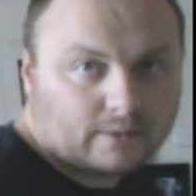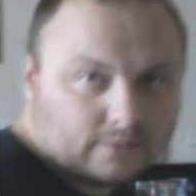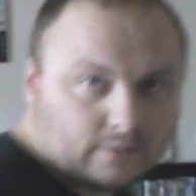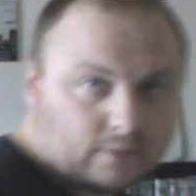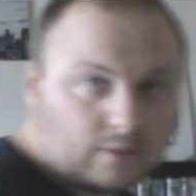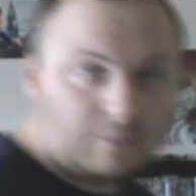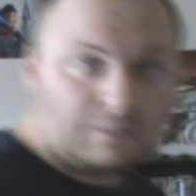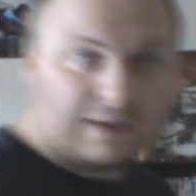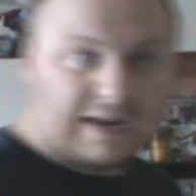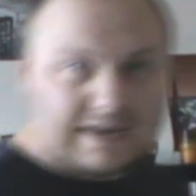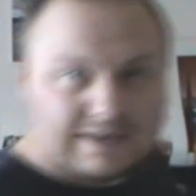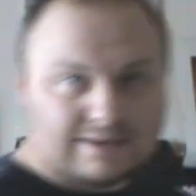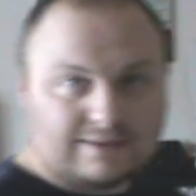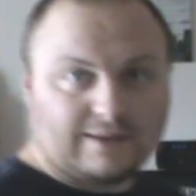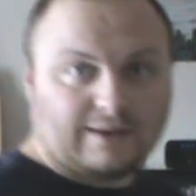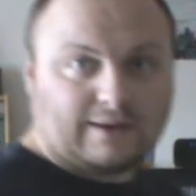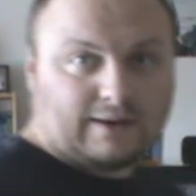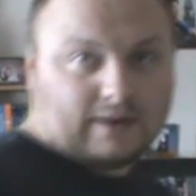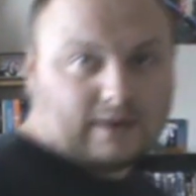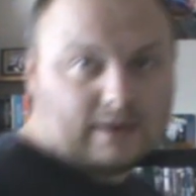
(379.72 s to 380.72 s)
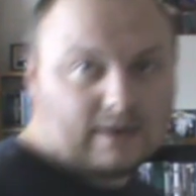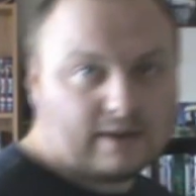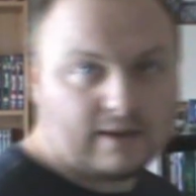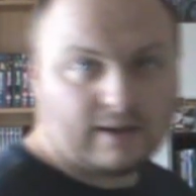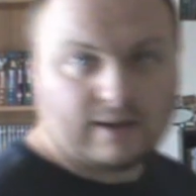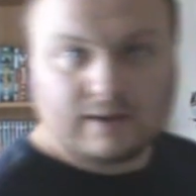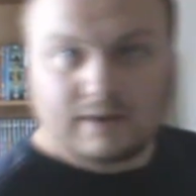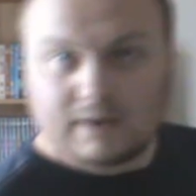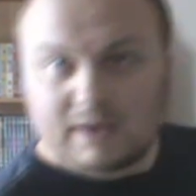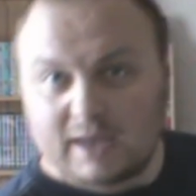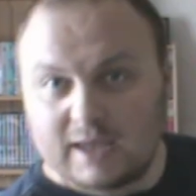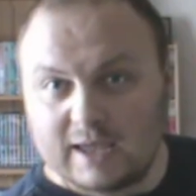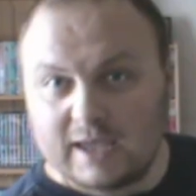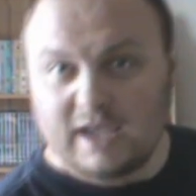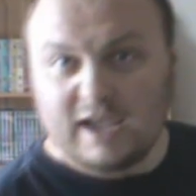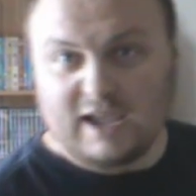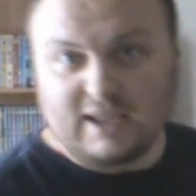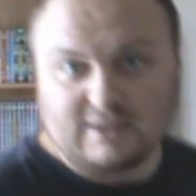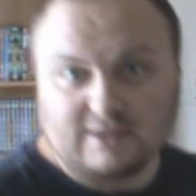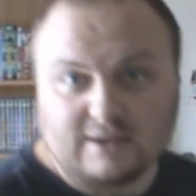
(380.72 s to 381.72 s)
So I'm dancing
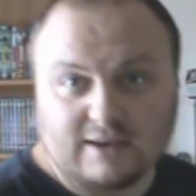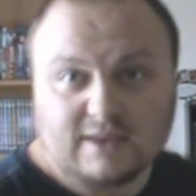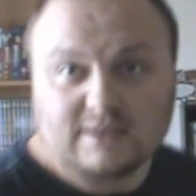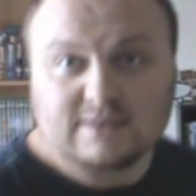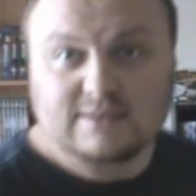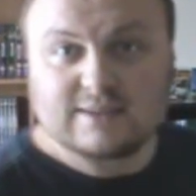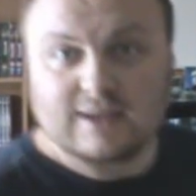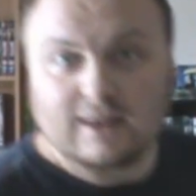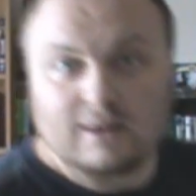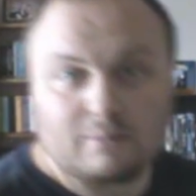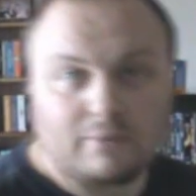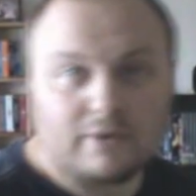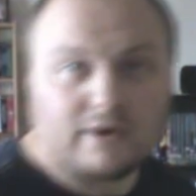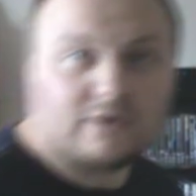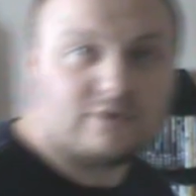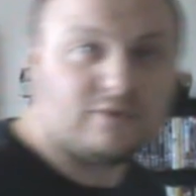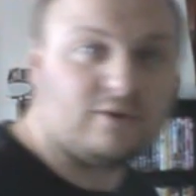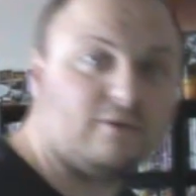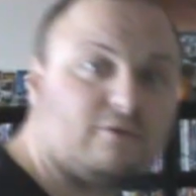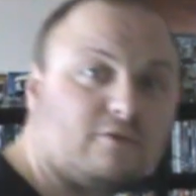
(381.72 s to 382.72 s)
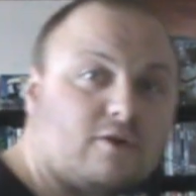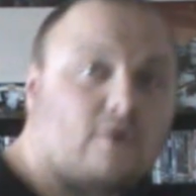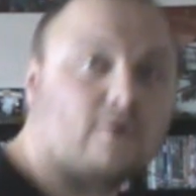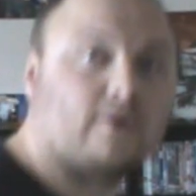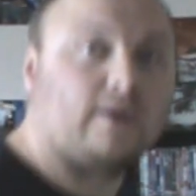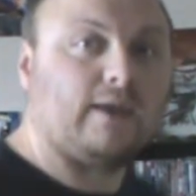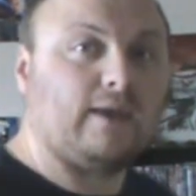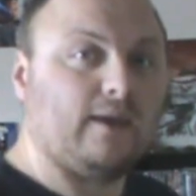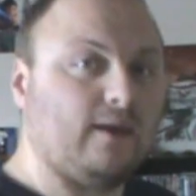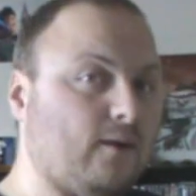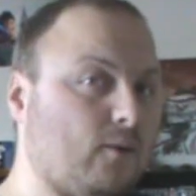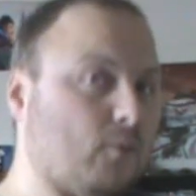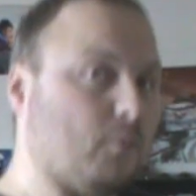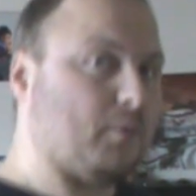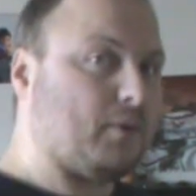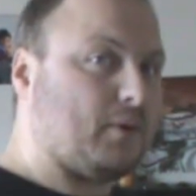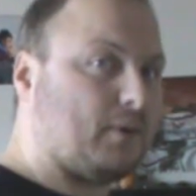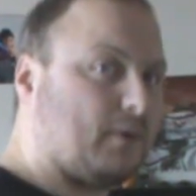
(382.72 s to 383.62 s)
in celebration of cocking it up.